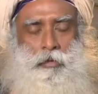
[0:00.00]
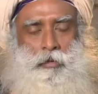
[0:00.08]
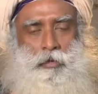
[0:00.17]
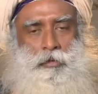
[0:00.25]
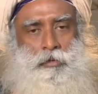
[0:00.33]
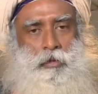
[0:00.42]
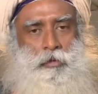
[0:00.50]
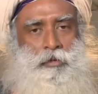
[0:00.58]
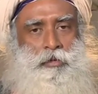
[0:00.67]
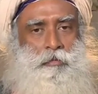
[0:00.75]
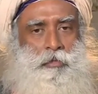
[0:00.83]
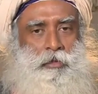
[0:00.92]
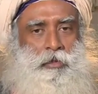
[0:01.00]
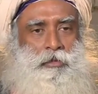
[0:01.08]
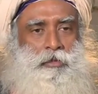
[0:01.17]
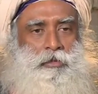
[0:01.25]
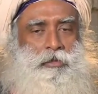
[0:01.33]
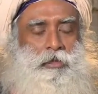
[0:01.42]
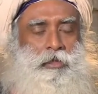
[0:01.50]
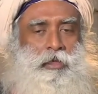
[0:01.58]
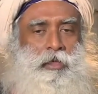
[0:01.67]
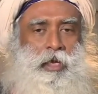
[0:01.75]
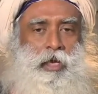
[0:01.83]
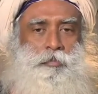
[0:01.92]
It's not something that it
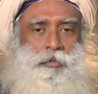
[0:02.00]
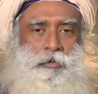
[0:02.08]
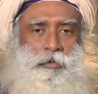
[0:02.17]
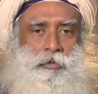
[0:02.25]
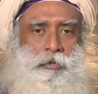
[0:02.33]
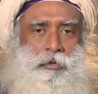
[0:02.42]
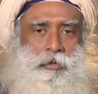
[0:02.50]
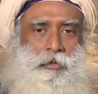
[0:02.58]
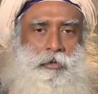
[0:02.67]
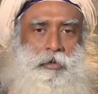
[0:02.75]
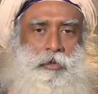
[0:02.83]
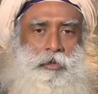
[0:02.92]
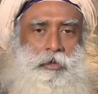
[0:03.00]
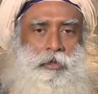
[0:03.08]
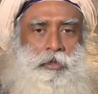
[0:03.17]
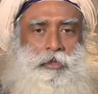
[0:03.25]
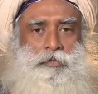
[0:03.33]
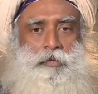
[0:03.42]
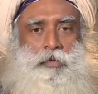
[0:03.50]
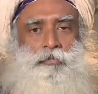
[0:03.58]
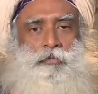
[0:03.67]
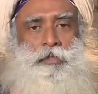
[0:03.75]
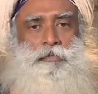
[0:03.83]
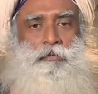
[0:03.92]
suddenly happened. Each one
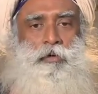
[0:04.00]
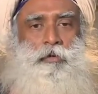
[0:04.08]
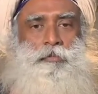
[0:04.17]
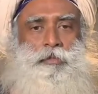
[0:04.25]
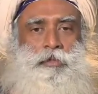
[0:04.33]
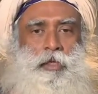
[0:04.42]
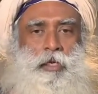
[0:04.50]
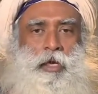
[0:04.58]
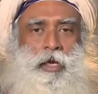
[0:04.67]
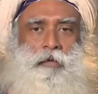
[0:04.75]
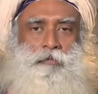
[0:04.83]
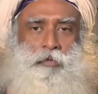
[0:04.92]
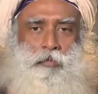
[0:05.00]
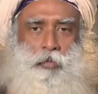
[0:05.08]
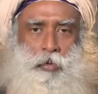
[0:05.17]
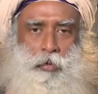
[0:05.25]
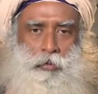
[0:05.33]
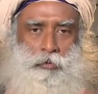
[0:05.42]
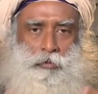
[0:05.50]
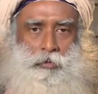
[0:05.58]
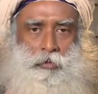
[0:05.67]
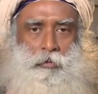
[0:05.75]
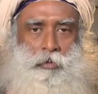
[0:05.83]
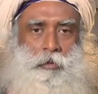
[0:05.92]
of these forms have evolved
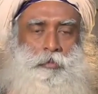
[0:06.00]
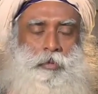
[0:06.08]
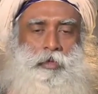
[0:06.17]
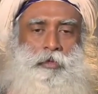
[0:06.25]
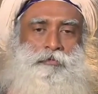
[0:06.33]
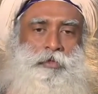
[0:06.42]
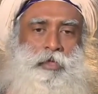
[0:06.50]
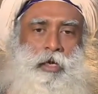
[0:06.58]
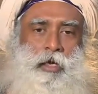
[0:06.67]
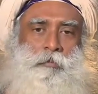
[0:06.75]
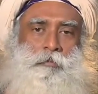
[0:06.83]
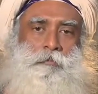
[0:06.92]
over a period of time.